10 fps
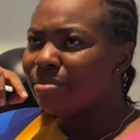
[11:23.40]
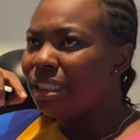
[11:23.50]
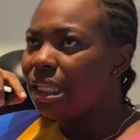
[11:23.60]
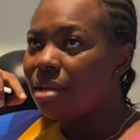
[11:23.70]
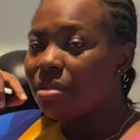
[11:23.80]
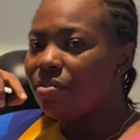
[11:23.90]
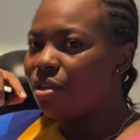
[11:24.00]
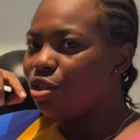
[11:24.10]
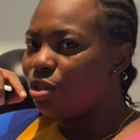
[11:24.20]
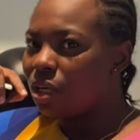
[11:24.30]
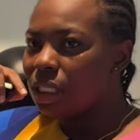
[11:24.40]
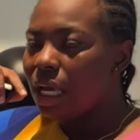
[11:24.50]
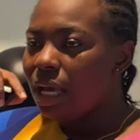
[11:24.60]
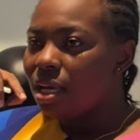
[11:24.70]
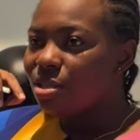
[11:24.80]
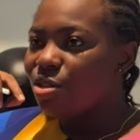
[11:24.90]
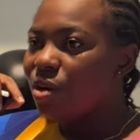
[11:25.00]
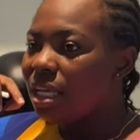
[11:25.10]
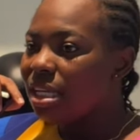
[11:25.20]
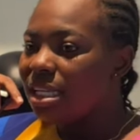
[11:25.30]
like, let me give it a shot. So
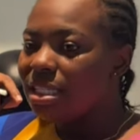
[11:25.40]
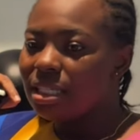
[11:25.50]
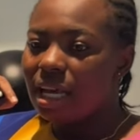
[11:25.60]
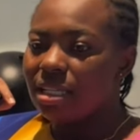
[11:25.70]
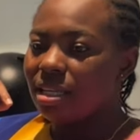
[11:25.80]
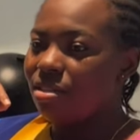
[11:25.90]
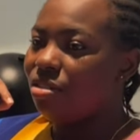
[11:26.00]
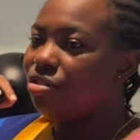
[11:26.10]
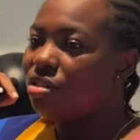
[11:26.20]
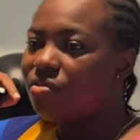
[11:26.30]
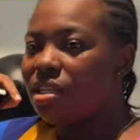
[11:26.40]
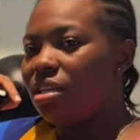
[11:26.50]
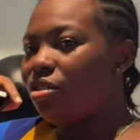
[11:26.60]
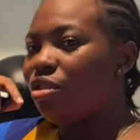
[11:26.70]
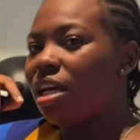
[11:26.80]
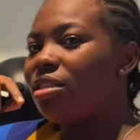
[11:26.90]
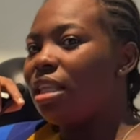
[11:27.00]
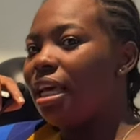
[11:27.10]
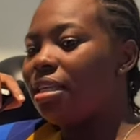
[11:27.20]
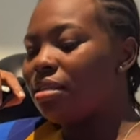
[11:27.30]
you enter this car and you're drifting and you're trying
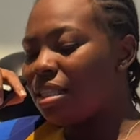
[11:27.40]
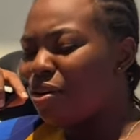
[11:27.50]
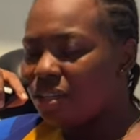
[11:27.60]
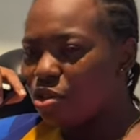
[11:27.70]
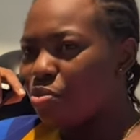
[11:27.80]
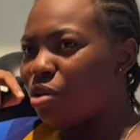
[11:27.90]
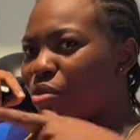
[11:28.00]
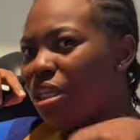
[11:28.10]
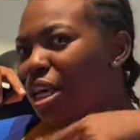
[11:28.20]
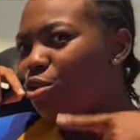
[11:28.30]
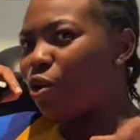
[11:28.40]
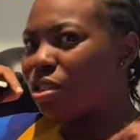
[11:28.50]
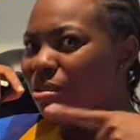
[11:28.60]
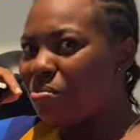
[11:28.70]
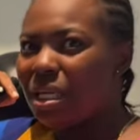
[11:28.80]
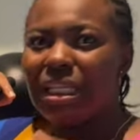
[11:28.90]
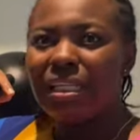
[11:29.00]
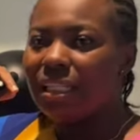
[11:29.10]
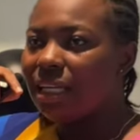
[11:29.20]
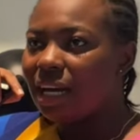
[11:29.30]
to like stay on the spot, but yet you're
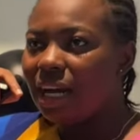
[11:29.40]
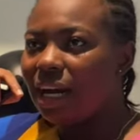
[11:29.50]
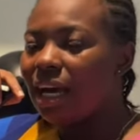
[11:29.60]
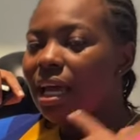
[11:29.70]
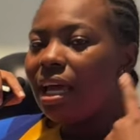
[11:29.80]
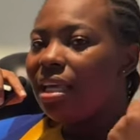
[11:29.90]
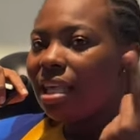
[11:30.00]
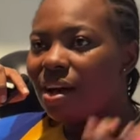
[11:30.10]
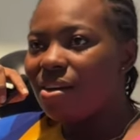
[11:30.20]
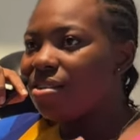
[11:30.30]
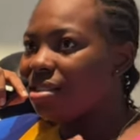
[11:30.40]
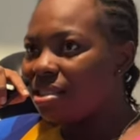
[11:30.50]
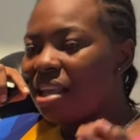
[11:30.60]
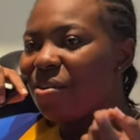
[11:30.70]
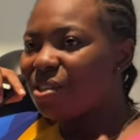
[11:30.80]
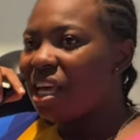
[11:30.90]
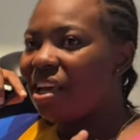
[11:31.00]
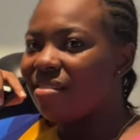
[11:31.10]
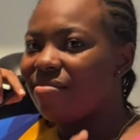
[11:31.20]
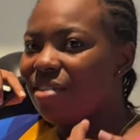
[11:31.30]
spinning the car. That was that was
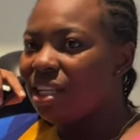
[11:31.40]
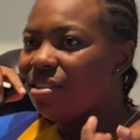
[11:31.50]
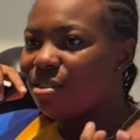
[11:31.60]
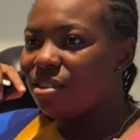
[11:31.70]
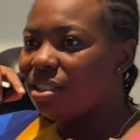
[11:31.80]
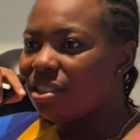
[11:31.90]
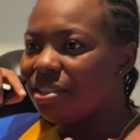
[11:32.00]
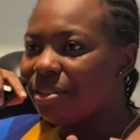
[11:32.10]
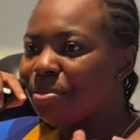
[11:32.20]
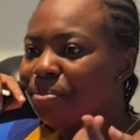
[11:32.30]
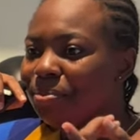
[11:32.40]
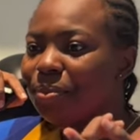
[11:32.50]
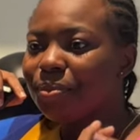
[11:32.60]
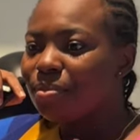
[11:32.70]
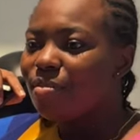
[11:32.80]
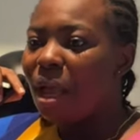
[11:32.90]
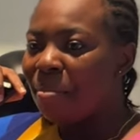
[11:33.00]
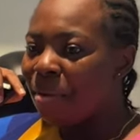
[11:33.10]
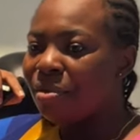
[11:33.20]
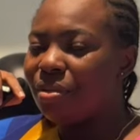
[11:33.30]
like real good
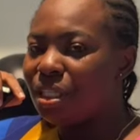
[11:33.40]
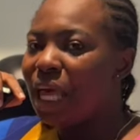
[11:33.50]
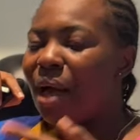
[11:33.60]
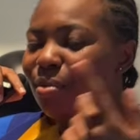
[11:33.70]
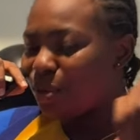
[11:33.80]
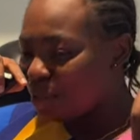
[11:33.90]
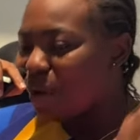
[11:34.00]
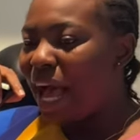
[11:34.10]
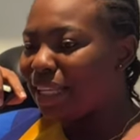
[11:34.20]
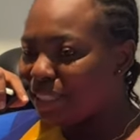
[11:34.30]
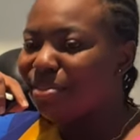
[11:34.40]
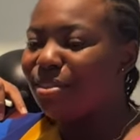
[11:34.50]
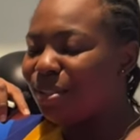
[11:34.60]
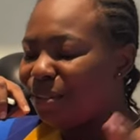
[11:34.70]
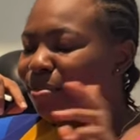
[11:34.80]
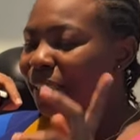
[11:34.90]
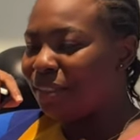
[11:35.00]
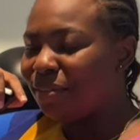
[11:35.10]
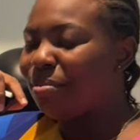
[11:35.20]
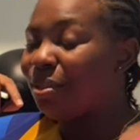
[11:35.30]
memories. I will also add the video of my
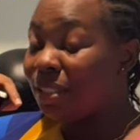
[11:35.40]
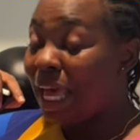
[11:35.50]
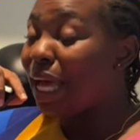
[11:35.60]
drifting because